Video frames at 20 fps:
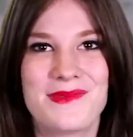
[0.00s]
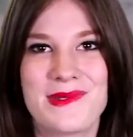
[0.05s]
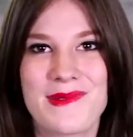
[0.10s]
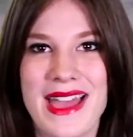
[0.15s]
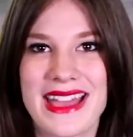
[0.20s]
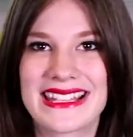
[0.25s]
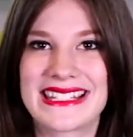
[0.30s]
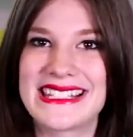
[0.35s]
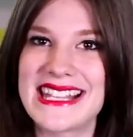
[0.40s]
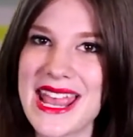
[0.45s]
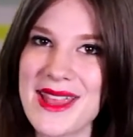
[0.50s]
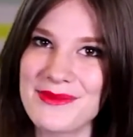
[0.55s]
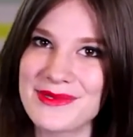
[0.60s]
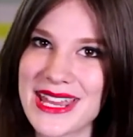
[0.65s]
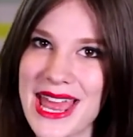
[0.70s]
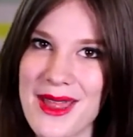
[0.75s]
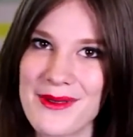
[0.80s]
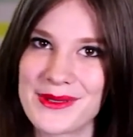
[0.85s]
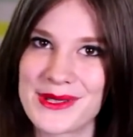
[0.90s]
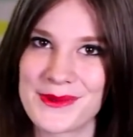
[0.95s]
I'll be back
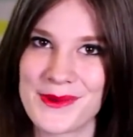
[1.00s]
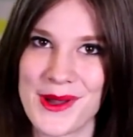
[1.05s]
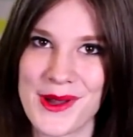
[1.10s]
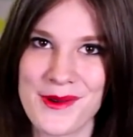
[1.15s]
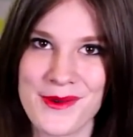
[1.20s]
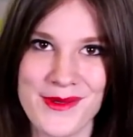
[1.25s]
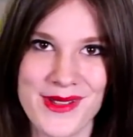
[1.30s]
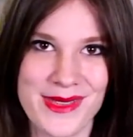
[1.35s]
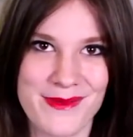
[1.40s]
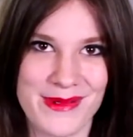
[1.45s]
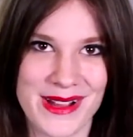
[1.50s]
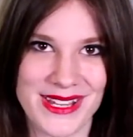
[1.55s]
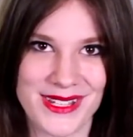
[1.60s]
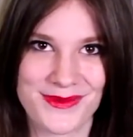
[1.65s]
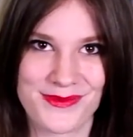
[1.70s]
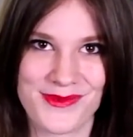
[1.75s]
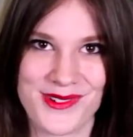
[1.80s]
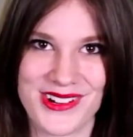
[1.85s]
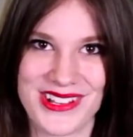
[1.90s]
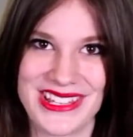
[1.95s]
same time tomorrow with a
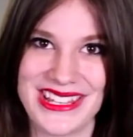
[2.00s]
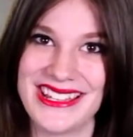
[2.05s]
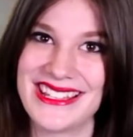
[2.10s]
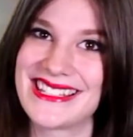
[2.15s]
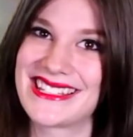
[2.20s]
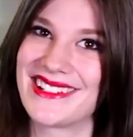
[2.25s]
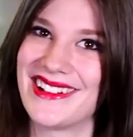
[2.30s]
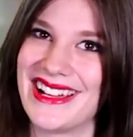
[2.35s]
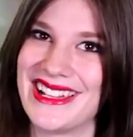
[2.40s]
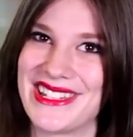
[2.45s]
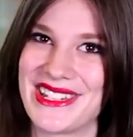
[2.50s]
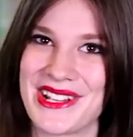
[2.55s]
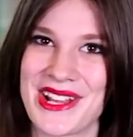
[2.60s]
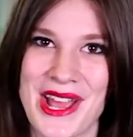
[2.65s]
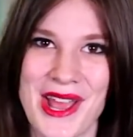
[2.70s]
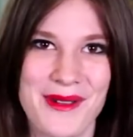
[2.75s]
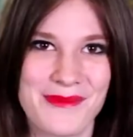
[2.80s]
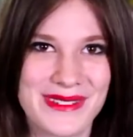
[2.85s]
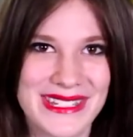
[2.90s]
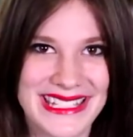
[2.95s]
bunch more news, so I
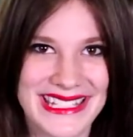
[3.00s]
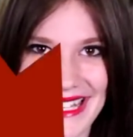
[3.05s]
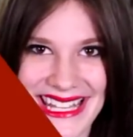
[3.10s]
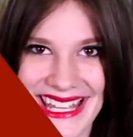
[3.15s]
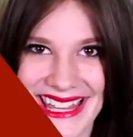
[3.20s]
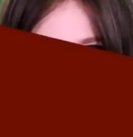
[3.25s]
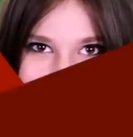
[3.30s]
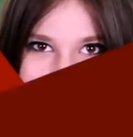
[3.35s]
do hope to see you